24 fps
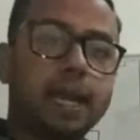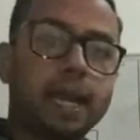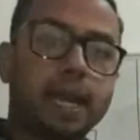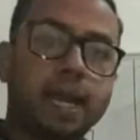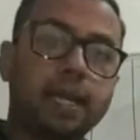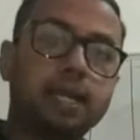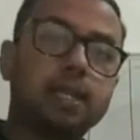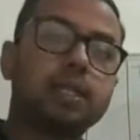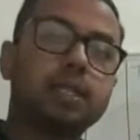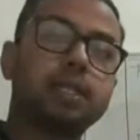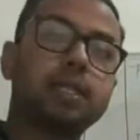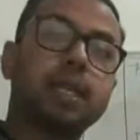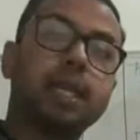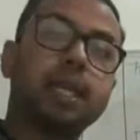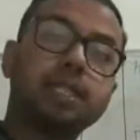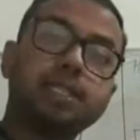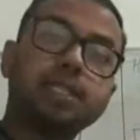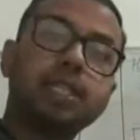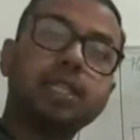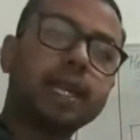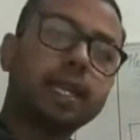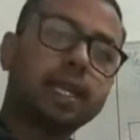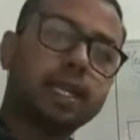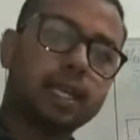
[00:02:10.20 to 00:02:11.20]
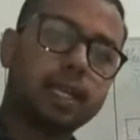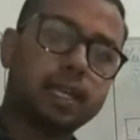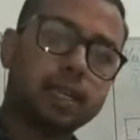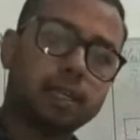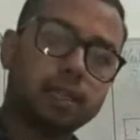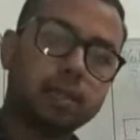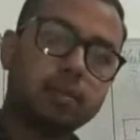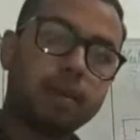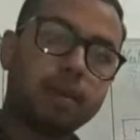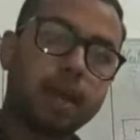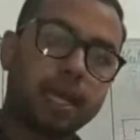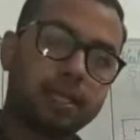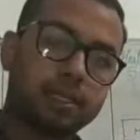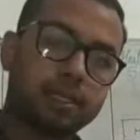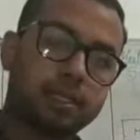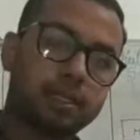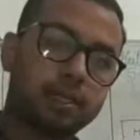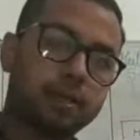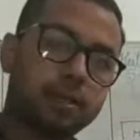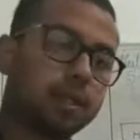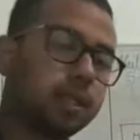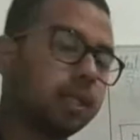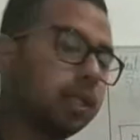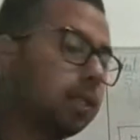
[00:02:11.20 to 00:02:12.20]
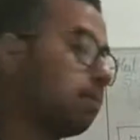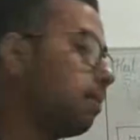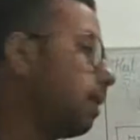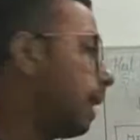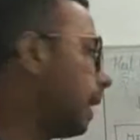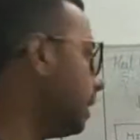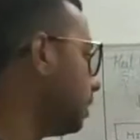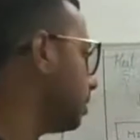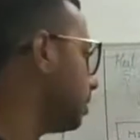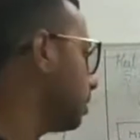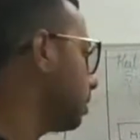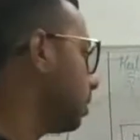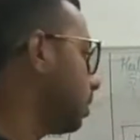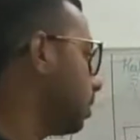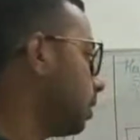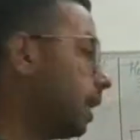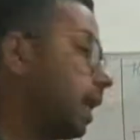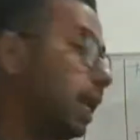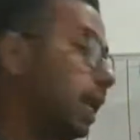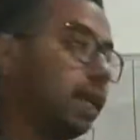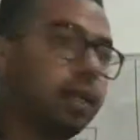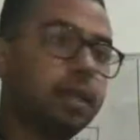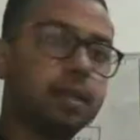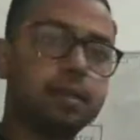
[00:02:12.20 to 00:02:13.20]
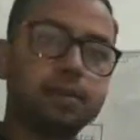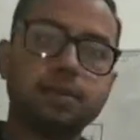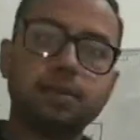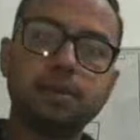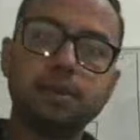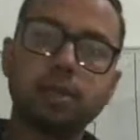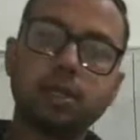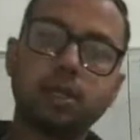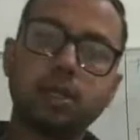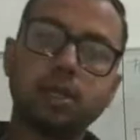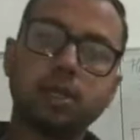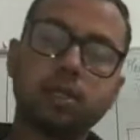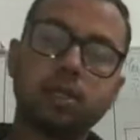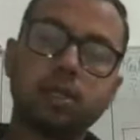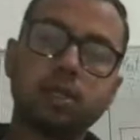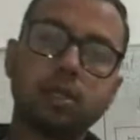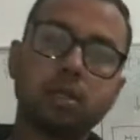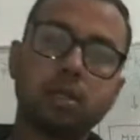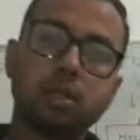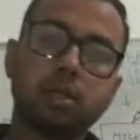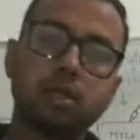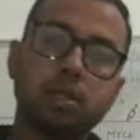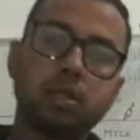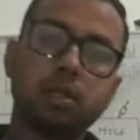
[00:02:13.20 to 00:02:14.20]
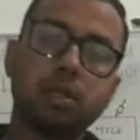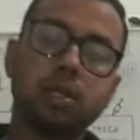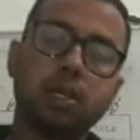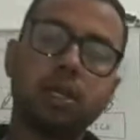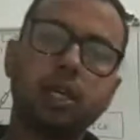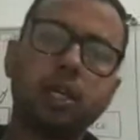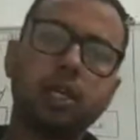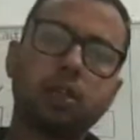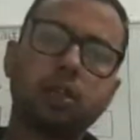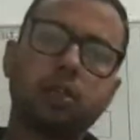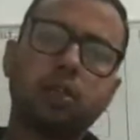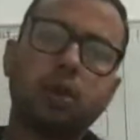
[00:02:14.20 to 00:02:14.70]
and inject it in the mice. The mice died. He